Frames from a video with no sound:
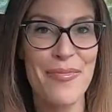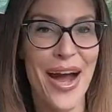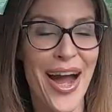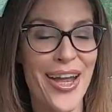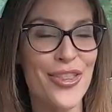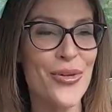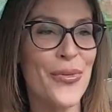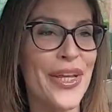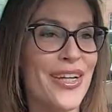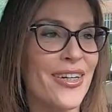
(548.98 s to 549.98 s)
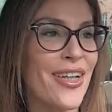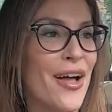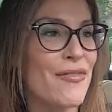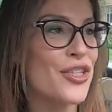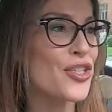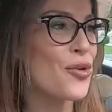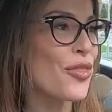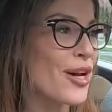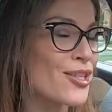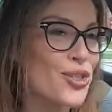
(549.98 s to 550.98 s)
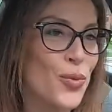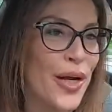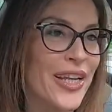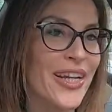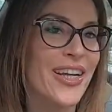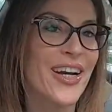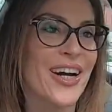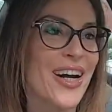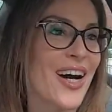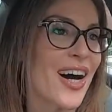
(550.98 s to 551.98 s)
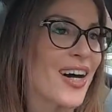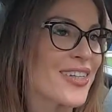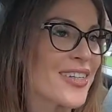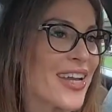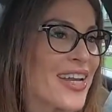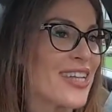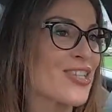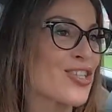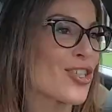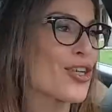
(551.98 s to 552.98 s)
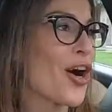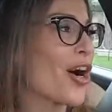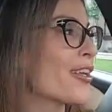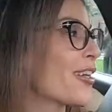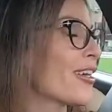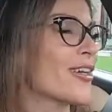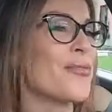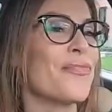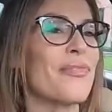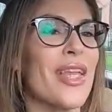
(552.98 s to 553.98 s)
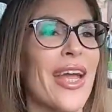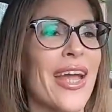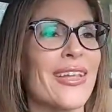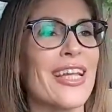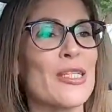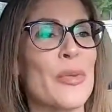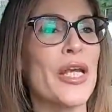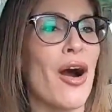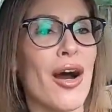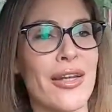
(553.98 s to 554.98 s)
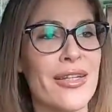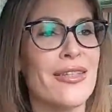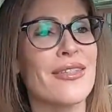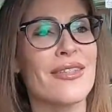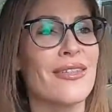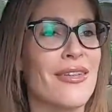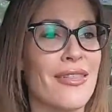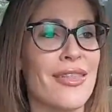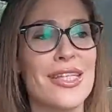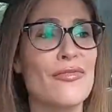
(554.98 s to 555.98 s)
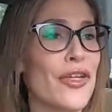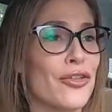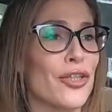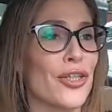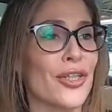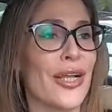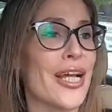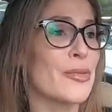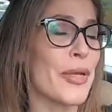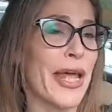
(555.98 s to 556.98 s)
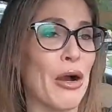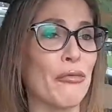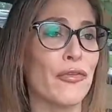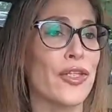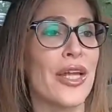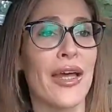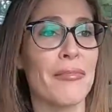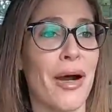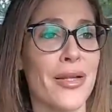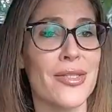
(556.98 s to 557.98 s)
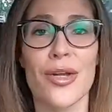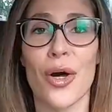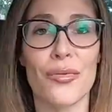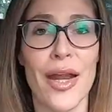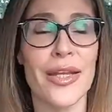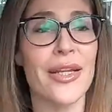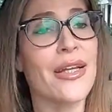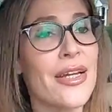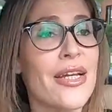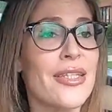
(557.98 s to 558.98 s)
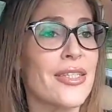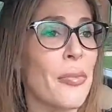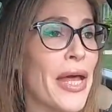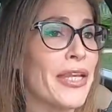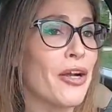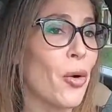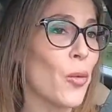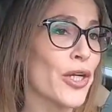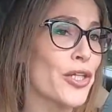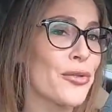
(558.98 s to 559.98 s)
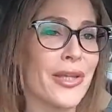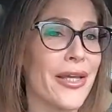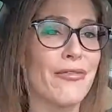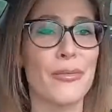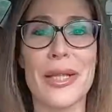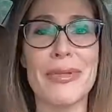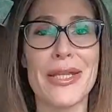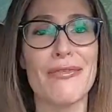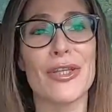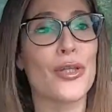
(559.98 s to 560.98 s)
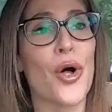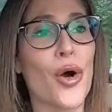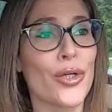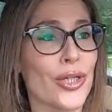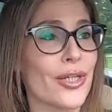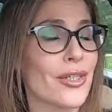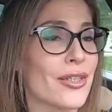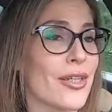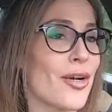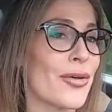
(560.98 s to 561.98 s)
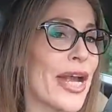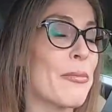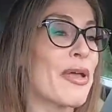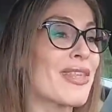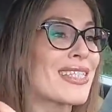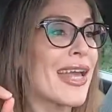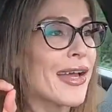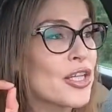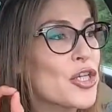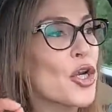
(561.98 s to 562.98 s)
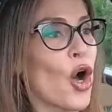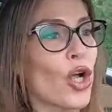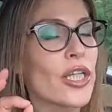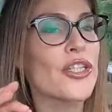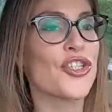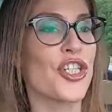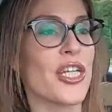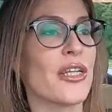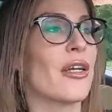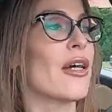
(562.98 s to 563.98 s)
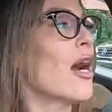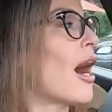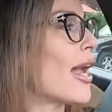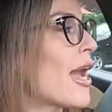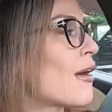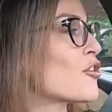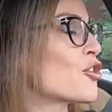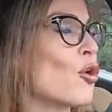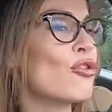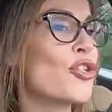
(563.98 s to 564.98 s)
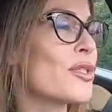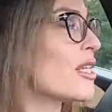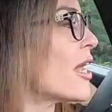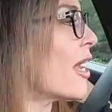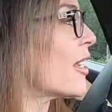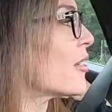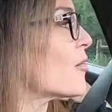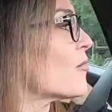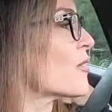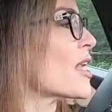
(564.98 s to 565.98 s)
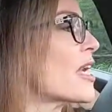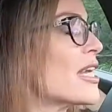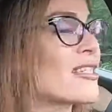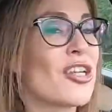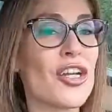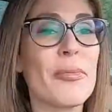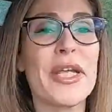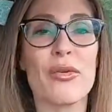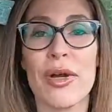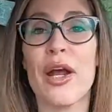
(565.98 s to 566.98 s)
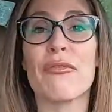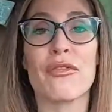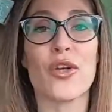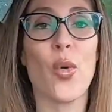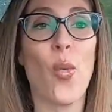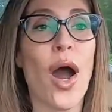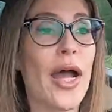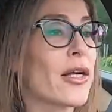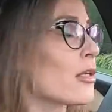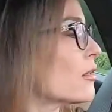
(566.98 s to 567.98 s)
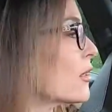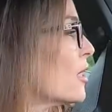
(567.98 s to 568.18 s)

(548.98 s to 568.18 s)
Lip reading: behind the wheel of the 2020 Hyundai Sonata, and let's be honest, this vehicle has been out for 10 months already, depending on where you live, maybe even longer, okay? But the technology I have showed you today is gonna be around for a while.